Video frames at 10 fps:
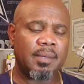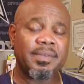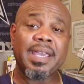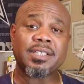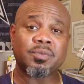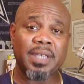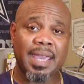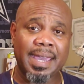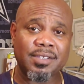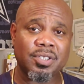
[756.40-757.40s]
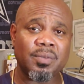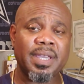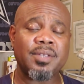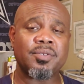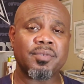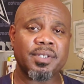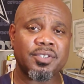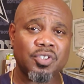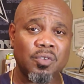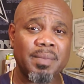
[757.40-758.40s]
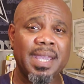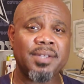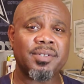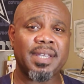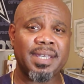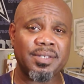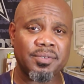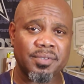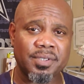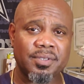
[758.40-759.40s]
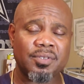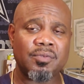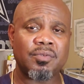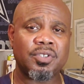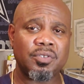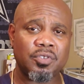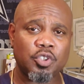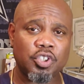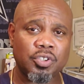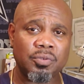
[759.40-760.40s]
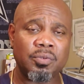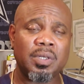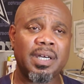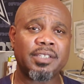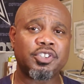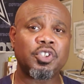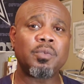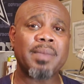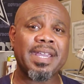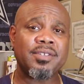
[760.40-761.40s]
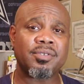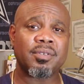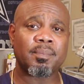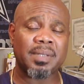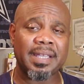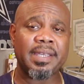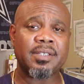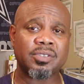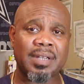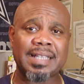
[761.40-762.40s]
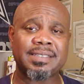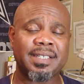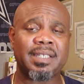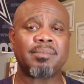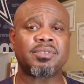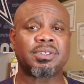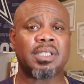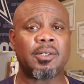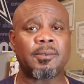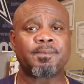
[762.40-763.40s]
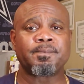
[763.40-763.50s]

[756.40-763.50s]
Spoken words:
yes, we had two major injuries, two major players on our team. So